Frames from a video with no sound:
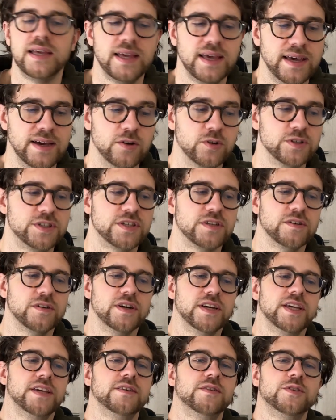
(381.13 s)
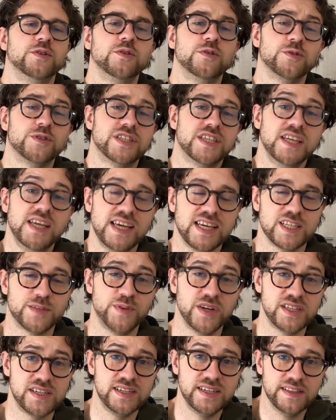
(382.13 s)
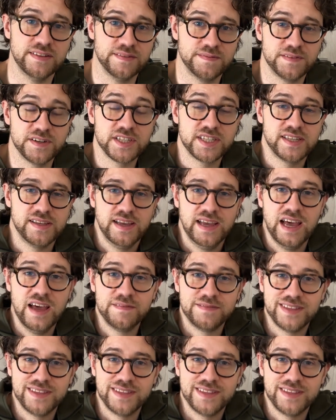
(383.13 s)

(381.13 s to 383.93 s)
Also, you could see, especially in the first half,